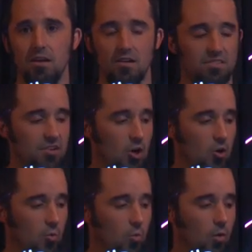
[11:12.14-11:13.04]
And
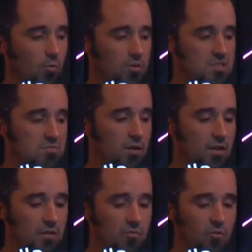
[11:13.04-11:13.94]
so what we're
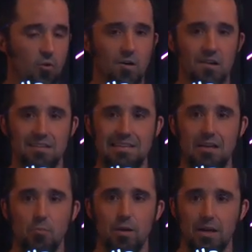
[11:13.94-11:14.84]
smelling for is a
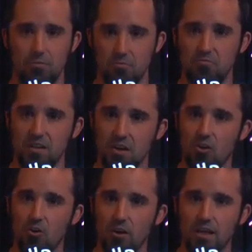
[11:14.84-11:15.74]
little bit of a
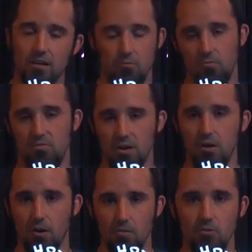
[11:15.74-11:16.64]
vinegary
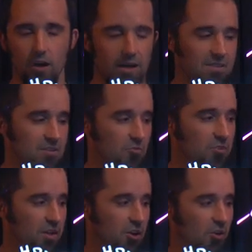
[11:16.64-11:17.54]
vinegar, right? So
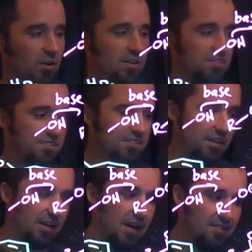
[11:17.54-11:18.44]
vinegar is
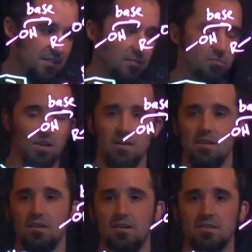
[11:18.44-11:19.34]
acetic acid.
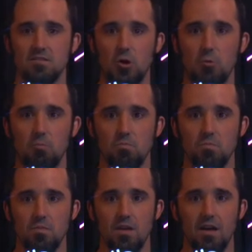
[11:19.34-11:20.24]
So
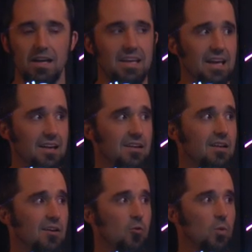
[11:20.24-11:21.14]
again,
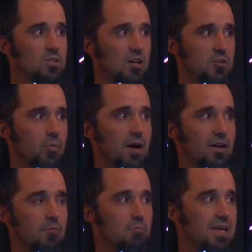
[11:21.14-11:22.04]
we talked about
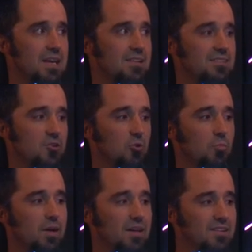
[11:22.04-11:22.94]
amines into
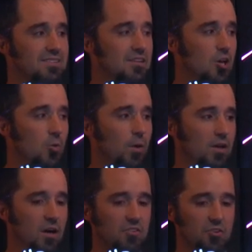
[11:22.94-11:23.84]
amides. We can
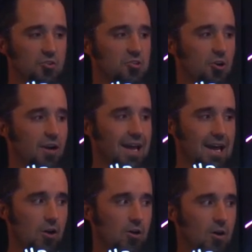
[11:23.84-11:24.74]
also turn
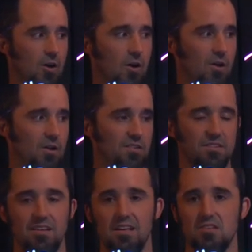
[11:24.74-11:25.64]
alcohols
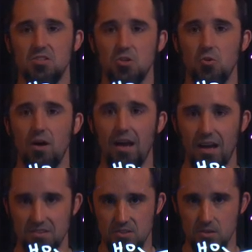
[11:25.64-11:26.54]
into
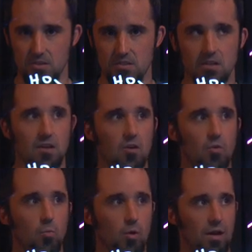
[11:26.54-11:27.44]
esters
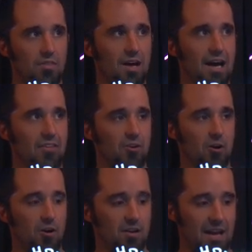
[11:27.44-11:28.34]
with
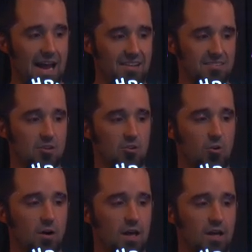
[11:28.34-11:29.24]
either an acid
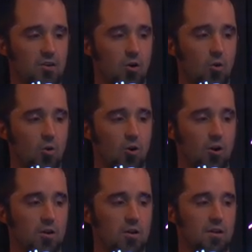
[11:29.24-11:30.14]
chloride
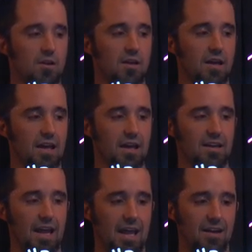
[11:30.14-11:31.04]
or
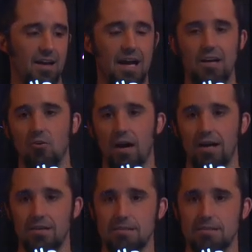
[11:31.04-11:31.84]
an anhydride.